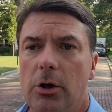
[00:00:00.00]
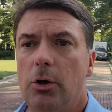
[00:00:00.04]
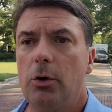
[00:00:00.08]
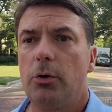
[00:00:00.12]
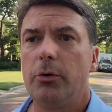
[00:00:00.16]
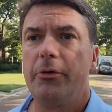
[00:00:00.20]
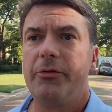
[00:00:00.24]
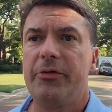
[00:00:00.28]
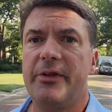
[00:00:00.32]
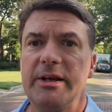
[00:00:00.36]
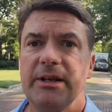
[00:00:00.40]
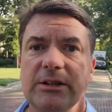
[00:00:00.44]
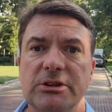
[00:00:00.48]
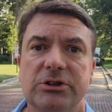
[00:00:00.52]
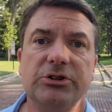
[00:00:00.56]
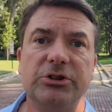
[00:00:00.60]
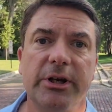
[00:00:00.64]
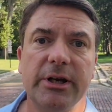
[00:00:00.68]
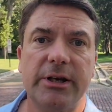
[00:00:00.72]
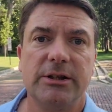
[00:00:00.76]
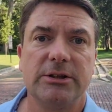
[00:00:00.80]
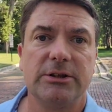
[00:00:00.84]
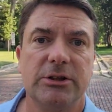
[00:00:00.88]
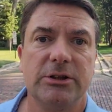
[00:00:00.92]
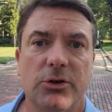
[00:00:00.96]
So things
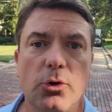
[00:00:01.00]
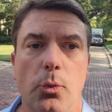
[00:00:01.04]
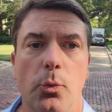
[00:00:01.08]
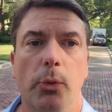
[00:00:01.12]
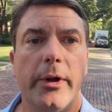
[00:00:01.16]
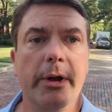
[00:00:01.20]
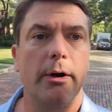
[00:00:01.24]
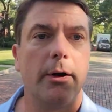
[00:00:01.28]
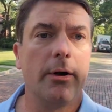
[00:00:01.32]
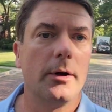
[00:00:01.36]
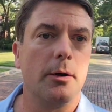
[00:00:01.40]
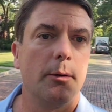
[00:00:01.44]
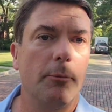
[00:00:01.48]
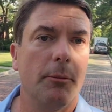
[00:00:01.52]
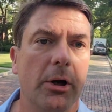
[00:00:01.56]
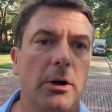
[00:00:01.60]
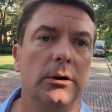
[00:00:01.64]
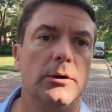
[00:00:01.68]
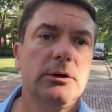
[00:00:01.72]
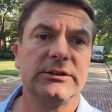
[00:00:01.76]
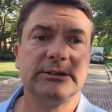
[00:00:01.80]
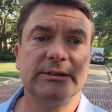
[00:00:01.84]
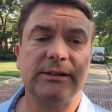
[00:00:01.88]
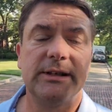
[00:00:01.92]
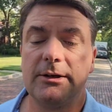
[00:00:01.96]
change in the winter,
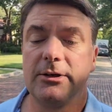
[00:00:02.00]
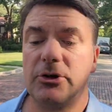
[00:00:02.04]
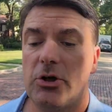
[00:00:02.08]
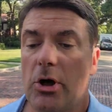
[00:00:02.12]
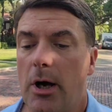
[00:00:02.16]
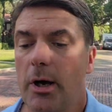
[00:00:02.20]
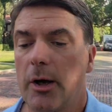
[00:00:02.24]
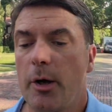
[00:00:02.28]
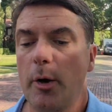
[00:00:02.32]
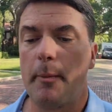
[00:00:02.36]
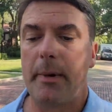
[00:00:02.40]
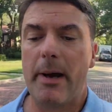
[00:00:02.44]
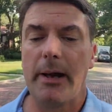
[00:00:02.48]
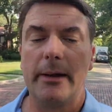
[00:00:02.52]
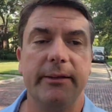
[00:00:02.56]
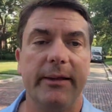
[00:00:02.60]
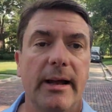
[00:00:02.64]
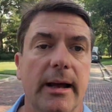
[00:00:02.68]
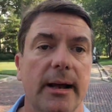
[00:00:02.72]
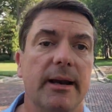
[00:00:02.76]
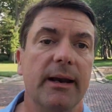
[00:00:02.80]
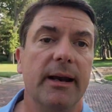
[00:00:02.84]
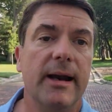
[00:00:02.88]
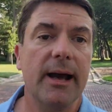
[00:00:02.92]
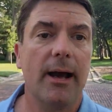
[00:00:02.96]
but let's not talk about
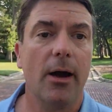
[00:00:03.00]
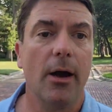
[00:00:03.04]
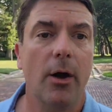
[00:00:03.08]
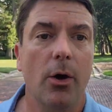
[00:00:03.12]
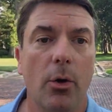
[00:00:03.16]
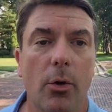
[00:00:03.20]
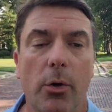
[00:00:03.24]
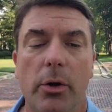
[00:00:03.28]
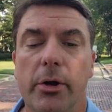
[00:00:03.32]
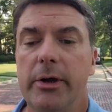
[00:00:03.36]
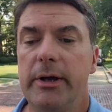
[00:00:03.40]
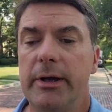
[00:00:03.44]
that now.